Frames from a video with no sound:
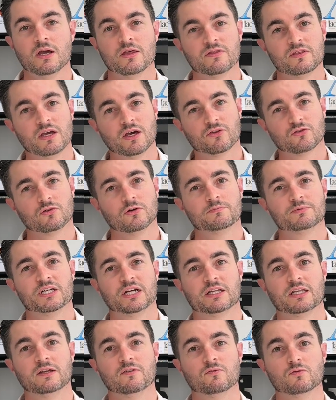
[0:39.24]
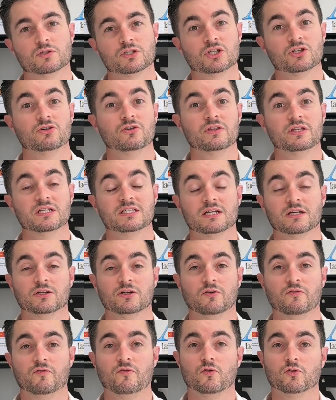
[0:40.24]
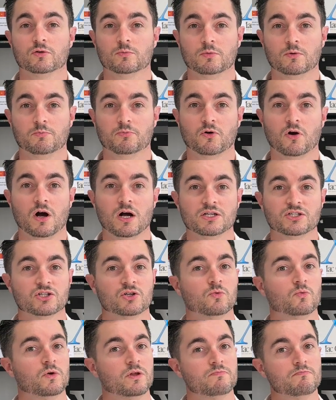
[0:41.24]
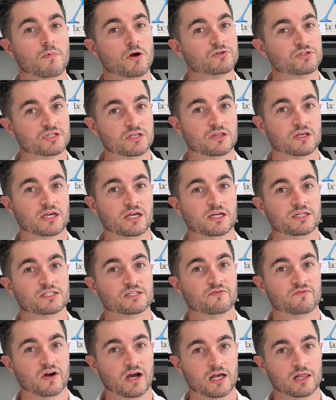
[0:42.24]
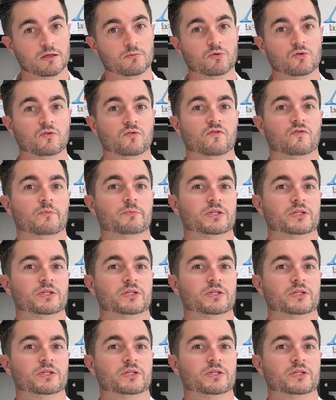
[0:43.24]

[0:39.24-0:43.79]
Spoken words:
The other objective was to do this at an affordable price, with most of the kits available for